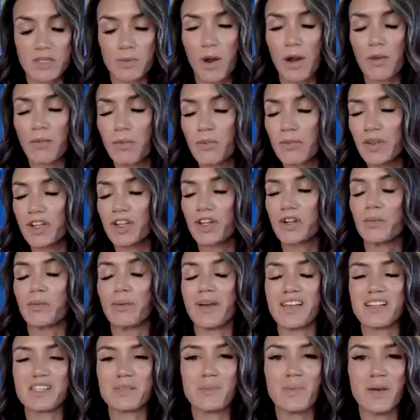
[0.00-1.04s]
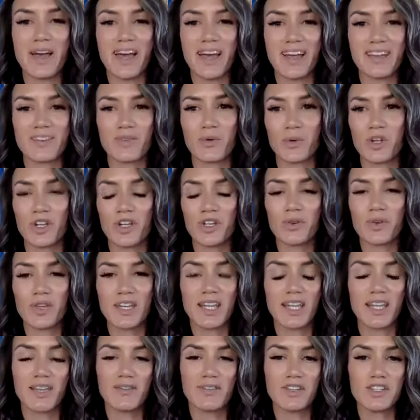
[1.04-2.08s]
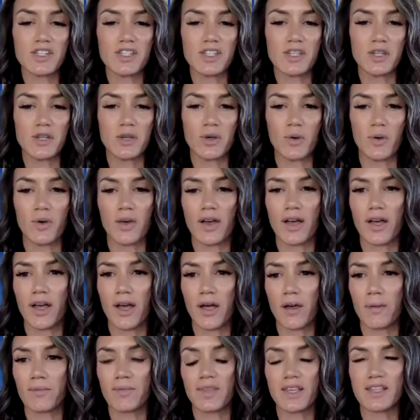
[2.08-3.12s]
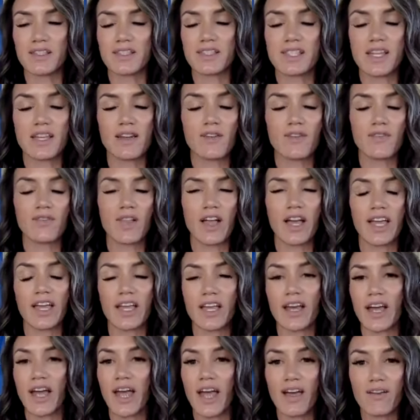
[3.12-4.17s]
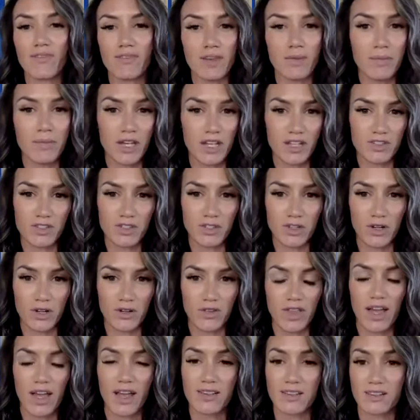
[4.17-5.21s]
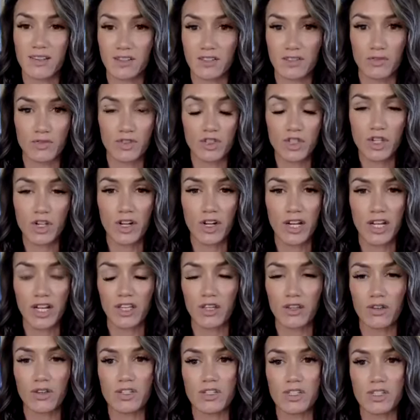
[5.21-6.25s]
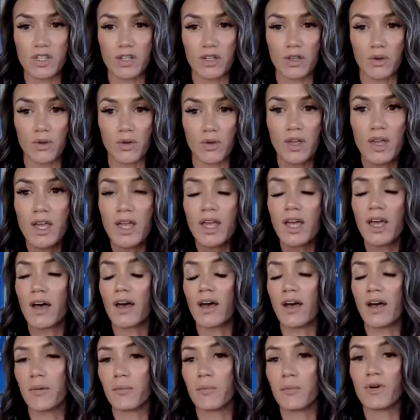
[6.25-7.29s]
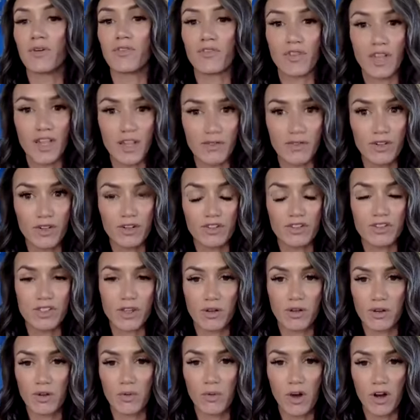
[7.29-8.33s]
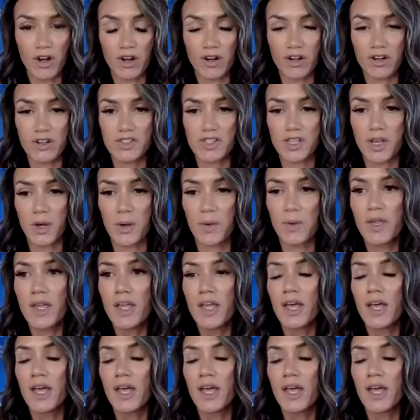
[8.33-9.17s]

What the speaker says: probably your best bet. Or you could even do, instead of like a heavy mixer that has lots of sugar in it, you could do a flavored soda water. So